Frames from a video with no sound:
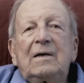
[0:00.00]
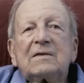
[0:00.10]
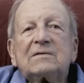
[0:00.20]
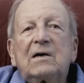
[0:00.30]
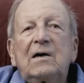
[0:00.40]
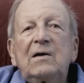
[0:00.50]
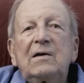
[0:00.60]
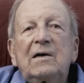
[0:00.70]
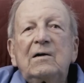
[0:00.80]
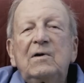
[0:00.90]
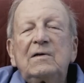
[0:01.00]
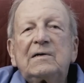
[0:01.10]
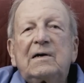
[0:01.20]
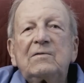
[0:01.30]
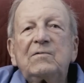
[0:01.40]
So I went
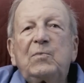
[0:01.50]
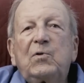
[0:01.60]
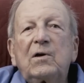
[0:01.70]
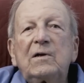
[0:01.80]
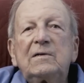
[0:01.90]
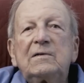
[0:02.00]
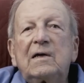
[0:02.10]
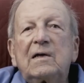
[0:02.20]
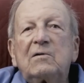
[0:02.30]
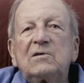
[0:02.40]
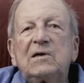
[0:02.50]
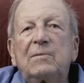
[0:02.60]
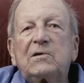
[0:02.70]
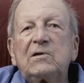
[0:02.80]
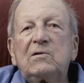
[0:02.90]
down and reported. I was
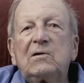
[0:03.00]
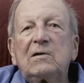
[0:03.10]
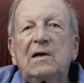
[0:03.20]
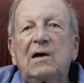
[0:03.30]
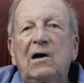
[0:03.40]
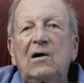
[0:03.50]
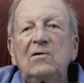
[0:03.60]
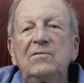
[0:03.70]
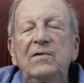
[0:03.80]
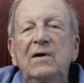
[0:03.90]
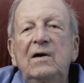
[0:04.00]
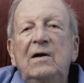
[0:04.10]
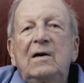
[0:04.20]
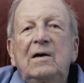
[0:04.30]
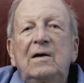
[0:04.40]
shipped to Le Havre.
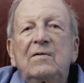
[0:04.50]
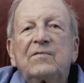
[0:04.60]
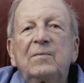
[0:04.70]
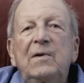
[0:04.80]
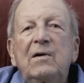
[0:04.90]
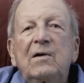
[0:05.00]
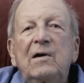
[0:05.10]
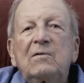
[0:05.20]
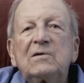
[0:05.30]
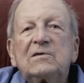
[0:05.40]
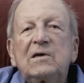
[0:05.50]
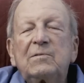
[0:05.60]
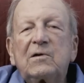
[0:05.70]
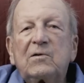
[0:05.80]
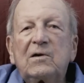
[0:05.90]
From there, I was
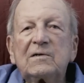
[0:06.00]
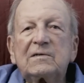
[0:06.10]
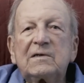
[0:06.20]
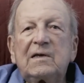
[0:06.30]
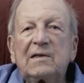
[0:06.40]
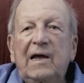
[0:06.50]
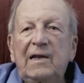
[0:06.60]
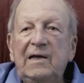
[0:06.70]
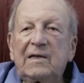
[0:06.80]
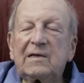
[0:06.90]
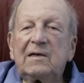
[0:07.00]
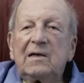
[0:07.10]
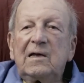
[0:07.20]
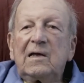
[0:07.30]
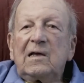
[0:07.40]
shipped across the Atlantic.
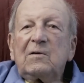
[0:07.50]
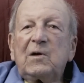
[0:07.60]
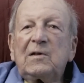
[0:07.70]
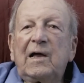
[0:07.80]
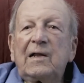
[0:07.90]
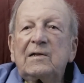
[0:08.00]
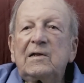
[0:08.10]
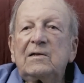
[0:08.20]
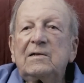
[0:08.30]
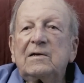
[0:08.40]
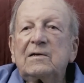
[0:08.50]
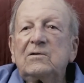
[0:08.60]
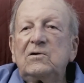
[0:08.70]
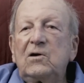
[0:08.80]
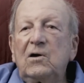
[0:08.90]
We landed in
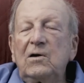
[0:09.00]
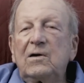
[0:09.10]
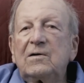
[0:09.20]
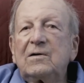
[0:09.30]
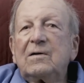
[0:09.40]
New York.